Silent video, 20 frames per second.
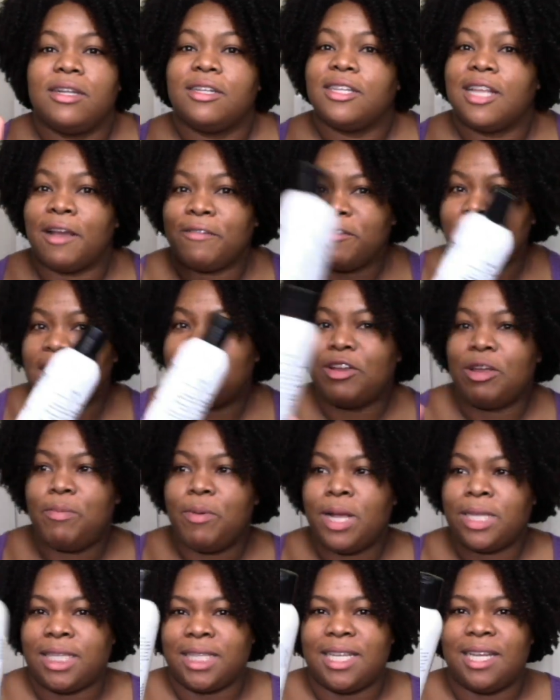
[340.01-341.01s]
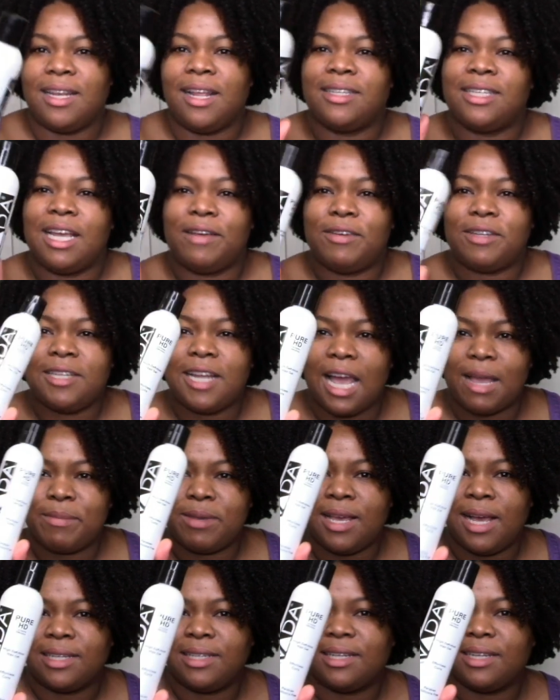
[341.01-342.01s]
Definitely purchasing this every time
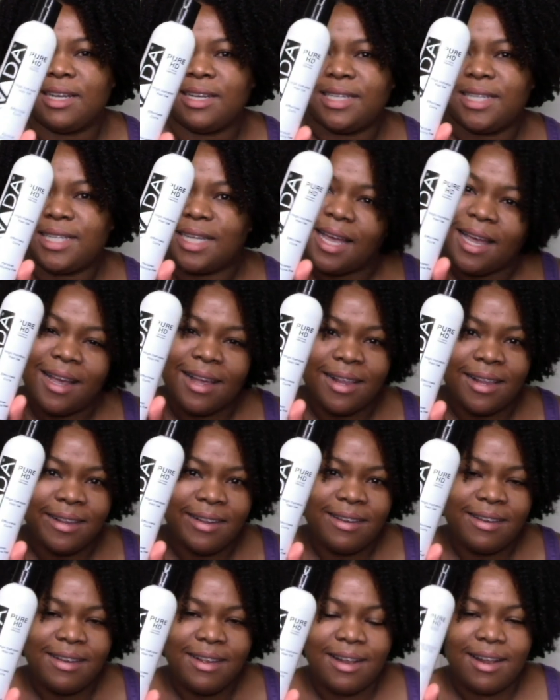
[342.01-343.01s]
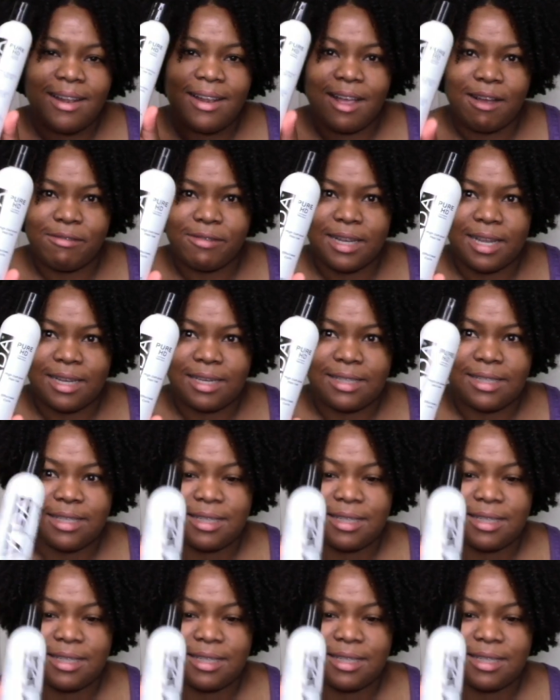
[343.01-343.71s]
he has a good sale. Loved it.